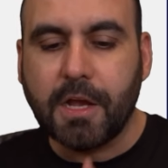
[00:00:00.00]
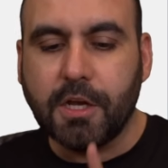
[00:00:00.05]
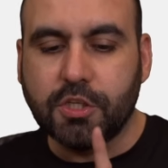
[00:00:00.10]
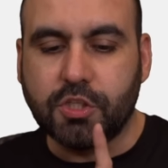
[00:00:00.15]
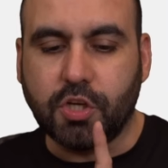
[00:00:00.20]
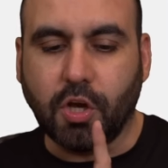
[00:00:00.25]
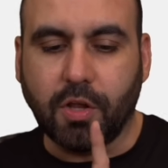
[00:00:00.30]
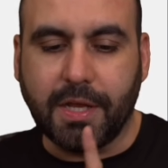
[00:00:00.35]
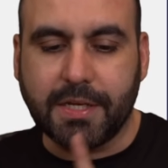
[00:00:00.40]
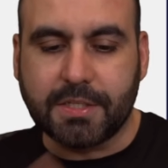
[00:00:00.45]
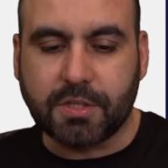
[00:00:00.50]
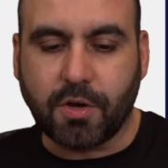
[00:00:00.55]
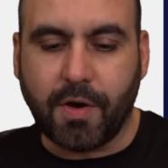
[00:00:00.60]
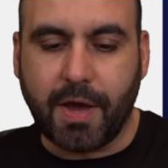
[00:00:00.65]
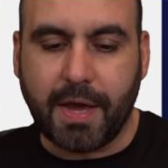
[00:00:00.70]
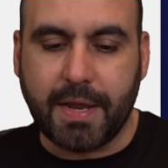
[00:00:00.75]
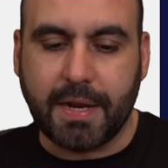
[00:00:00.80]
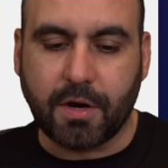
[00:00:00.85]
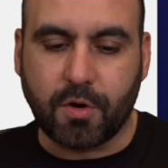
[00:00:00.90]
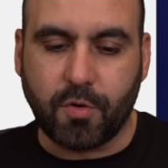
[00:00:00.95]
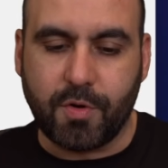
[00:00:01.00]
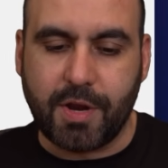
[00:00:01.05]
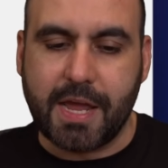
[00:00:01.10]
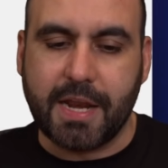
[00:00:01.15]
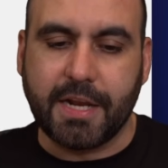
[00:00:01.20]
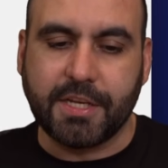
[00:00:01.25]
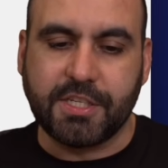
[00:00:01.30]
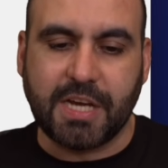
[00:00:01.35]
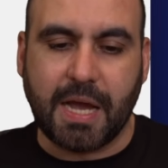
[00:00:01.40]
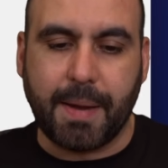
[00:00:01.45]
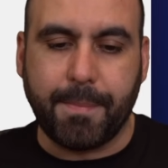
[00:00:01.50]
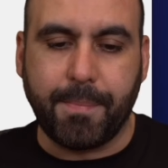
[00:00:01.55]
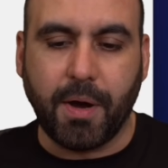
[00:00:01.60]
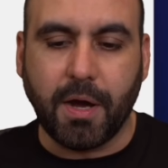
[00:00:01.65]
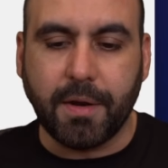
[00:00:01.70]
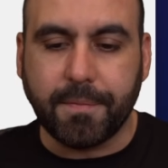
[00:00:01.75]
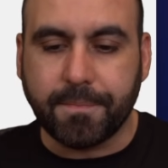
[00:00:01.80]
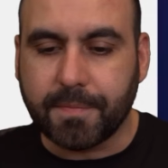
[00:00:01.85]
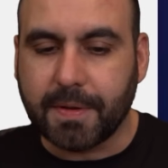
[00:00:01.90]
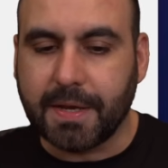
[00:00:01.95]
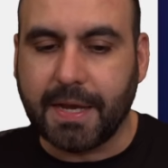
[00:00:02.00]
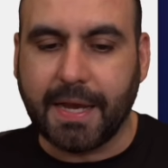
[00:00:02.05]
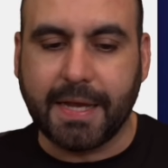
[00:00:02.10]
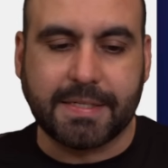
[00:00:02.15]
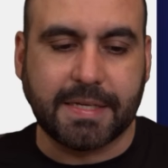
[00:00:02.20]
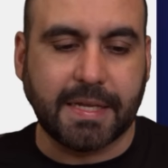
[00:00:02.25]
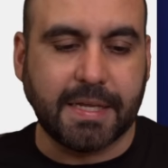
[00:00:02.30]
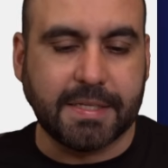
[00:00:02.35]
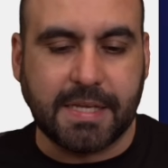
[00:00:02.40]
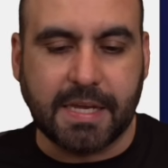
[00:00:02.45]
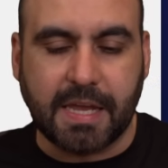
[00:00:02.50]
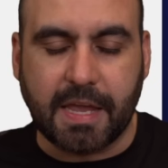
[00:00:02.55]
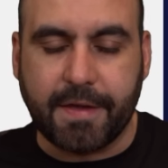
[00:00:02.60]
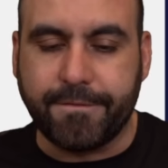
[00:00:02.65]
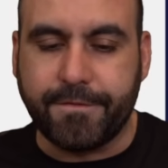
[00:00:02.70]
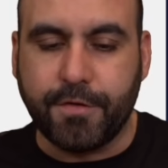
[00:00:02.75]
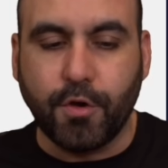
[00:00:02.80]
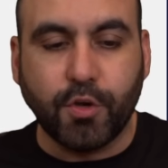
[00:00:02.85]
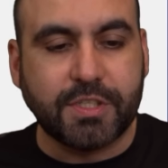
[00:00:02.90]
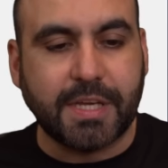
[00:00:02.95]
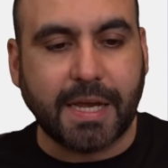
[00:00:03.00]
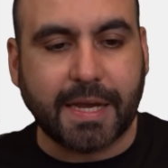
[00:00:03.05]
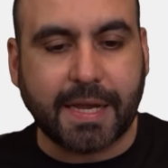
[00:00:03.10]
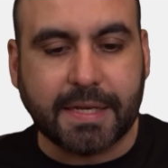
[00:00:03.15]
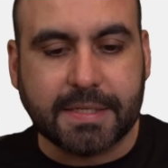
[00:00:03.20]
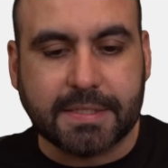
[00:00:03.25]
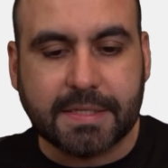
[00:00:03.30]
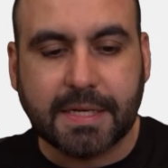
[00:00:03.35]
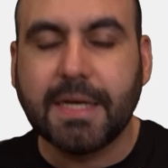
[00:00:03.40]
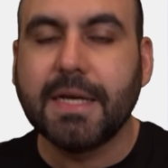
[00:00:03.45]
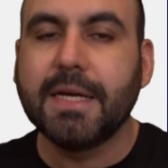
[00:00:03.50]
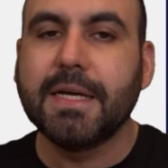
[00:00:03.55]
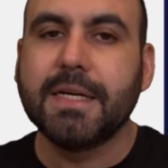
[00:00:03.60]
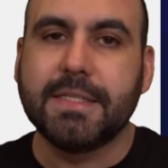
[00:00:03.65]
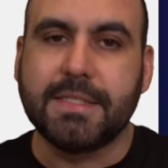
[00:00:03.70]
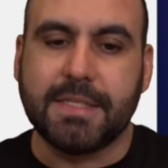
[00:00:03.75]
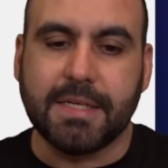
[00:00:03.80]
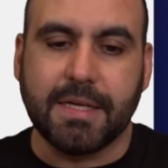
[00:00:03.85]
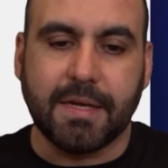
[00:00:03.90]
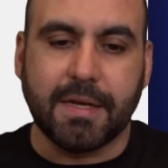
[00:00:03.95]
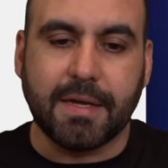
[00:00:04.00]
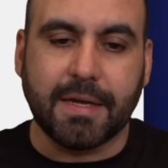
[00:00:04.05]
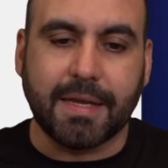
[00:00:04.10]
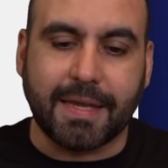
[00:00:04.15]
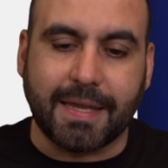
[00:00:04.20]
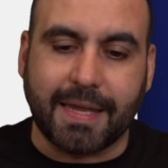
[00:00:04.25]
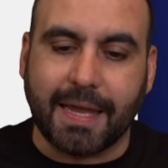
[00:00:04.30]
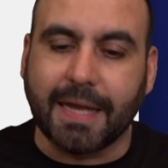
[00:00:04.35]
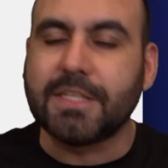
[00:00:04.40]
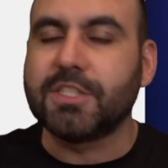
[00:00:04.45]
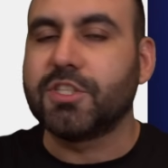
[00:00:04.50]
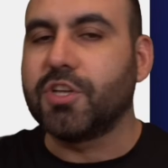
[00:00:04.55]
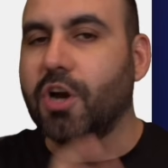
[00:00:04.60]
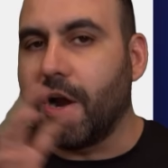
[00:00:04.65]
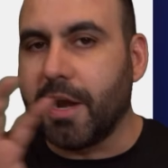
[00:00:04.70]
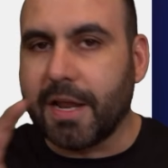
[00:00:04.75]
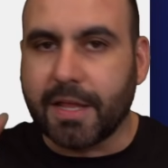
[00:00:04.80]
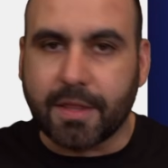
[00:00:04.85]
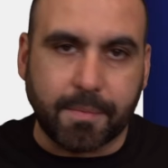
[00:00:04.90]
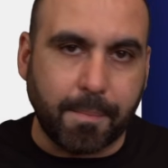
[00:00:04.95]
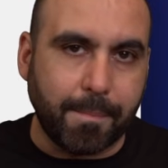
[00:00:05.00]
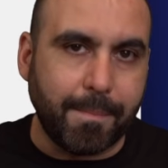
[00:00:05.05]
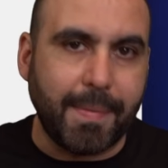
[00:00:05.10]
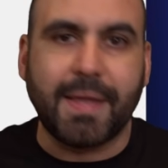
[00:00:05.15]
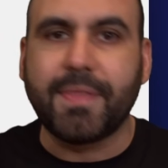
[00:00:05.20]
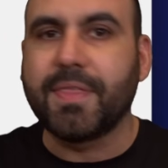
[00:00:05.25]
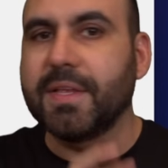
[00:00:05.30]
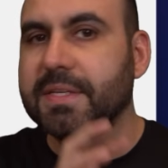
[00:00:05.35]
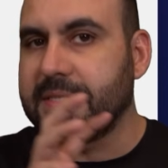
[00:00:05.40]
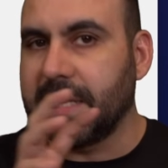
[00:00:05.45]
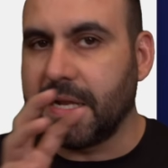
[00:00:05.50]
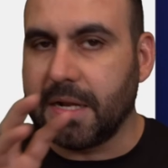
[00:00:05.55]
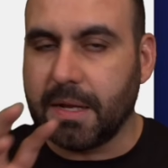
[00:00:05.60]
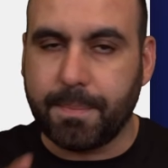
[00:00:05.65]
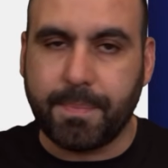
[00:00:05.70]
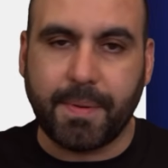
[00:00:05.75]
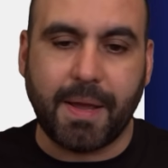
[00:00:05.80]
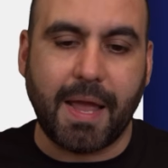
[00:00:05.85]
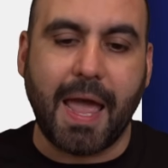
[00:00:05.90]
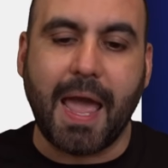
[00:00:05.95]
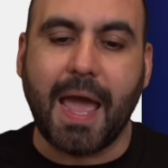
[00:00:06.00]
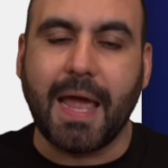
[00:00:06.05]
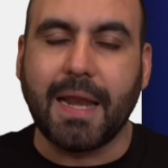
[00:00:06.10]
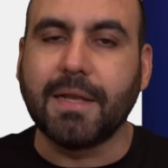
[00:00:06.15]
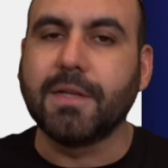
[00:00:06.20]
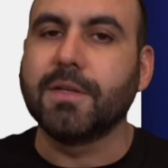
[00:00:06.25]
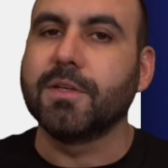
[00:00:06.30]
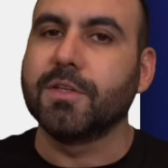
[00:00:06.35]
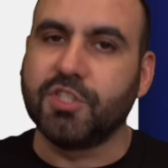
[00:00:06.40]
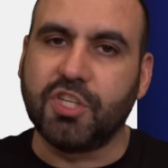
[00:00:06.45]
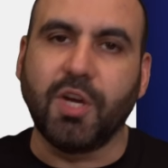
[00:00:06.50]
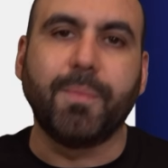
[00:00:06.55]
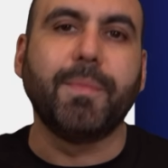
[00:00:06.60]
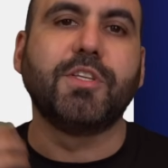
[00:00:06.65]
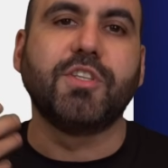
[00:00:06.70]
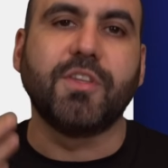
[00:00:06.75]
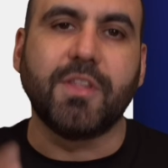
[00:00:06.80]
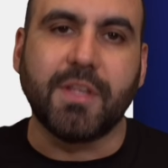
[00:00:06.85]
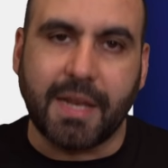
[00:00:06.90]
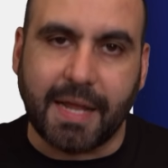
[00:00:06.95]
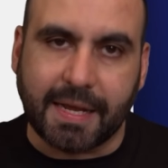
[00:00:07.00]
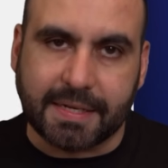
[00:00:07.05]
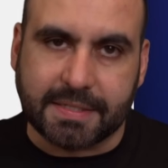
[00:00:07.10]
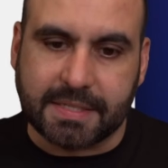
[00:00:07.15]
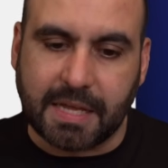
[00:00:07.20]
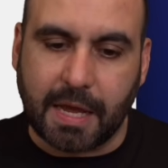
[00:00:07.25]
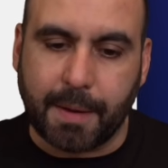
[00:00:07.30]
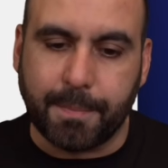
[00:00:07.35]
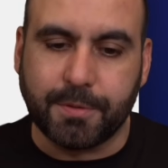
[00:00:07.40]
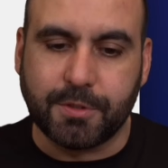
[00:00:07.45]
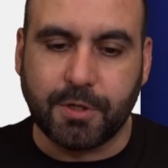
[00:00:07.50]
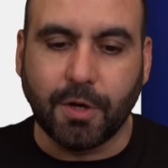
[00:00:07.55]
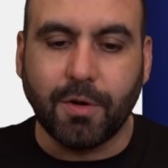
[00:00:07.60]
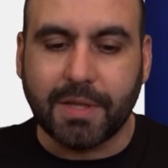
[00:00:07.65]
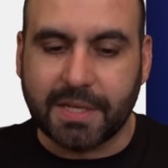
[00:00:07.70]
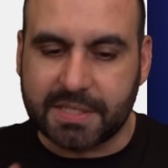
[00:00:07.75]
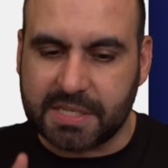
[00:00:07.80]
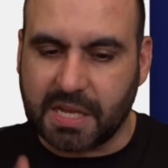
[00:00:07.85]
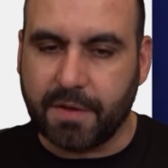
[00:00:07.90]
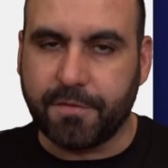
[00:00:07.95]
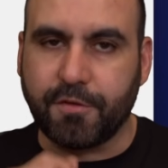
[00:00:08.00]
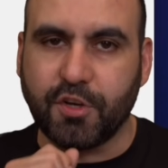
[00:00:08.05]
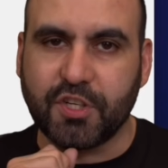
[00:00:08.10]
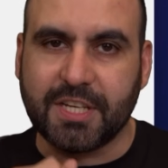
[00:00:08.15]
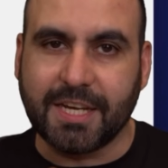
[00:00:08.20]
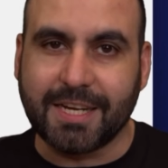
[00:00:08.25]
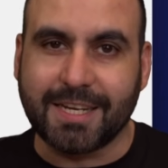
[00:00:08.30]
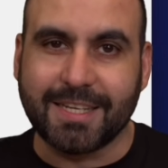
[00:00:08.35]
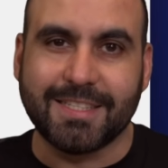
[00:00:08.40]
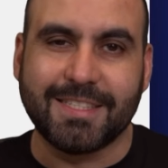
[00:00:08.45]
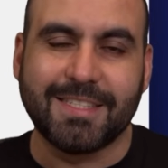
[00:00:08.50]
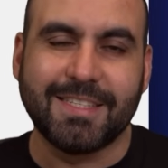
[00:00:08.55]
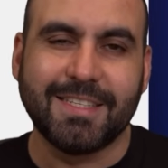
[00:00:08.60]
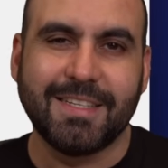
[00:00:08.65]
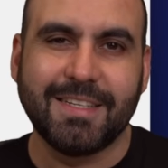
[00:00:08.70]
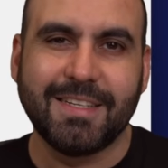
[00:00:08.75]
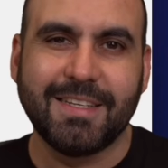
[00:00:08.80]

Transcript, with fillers: So let's go ahead and create a chatbot. It's going to take a few seconds to get started, make the setup and jump into the next step. So let's get a few seconds.